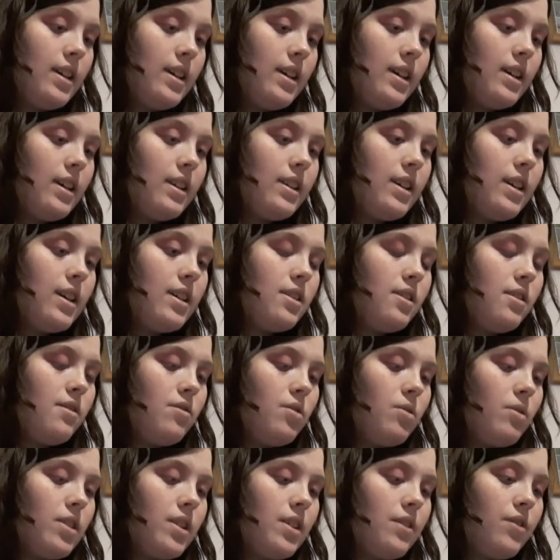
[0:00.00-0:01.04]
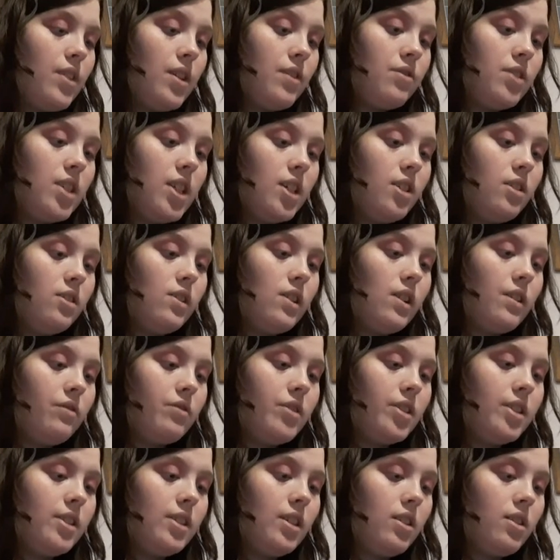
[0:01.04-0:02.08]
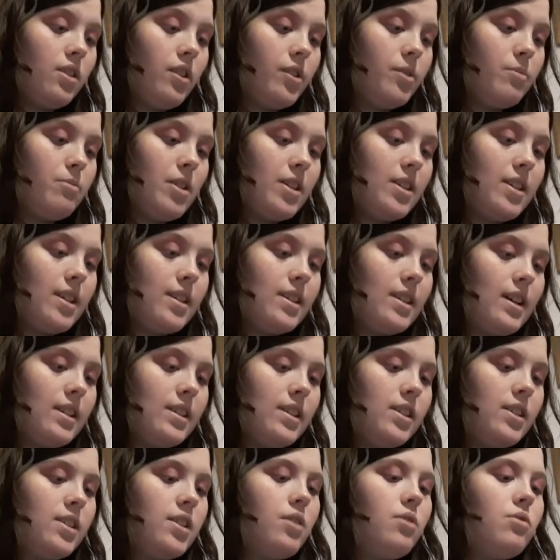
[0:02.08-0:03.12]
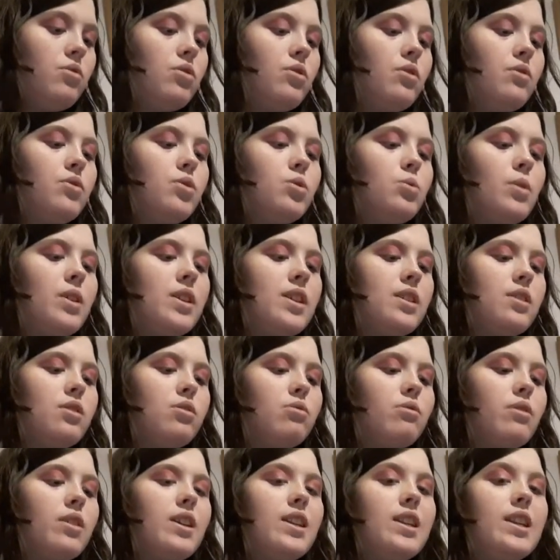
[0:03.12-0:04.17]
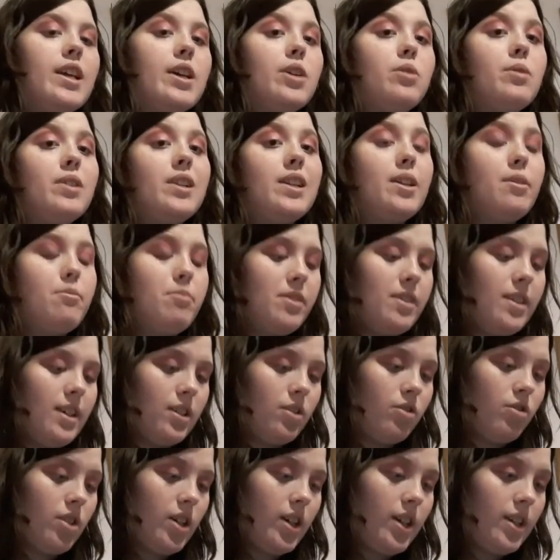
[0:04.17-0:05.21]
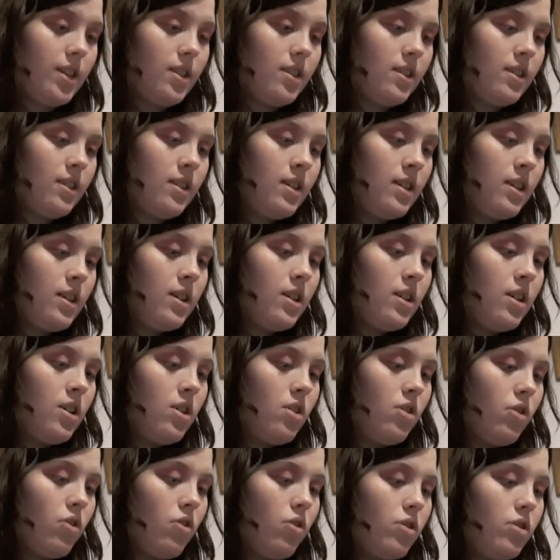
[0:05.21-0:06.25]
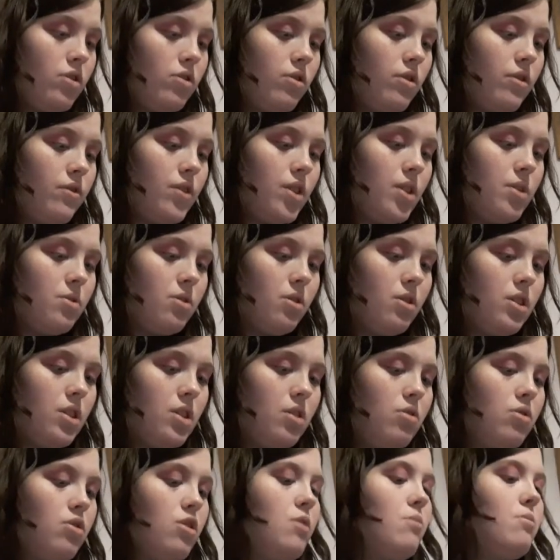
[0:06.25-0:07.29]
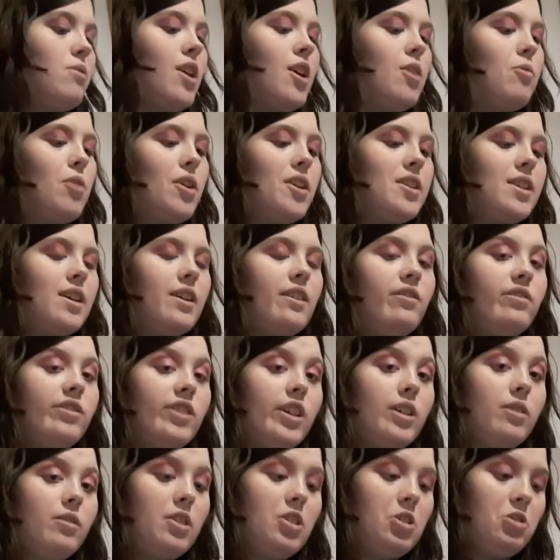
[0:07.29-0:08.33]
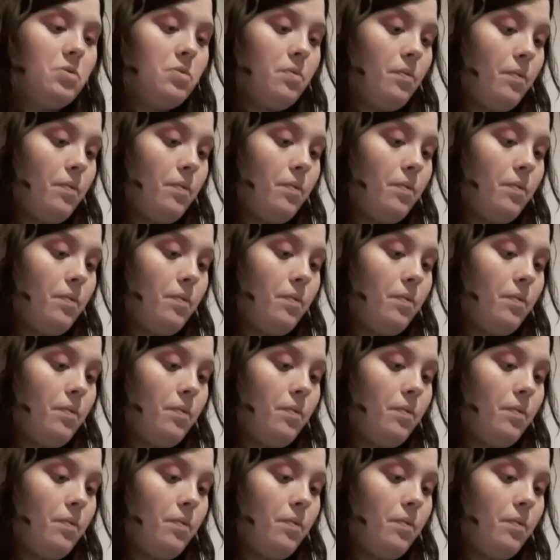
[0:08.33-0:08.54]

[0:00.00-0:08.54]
At the end of 2015, Jeffery Star Cosmetics had a total of 23 liquid lipstick shades. According to reviews on YouTube, they went down very well.